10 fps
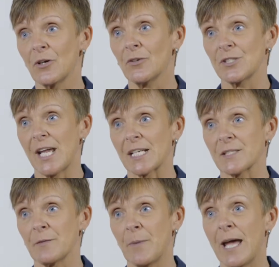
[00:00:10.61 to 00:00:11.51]

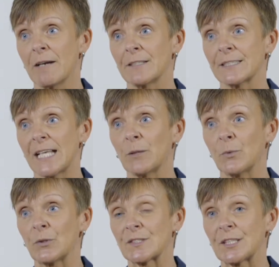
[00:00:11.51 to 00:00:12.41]
contact for parents at
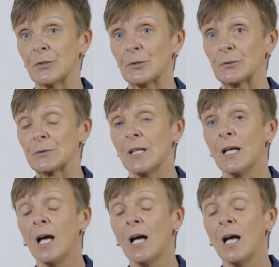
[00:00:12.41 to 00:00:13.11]
Wolsey Hall.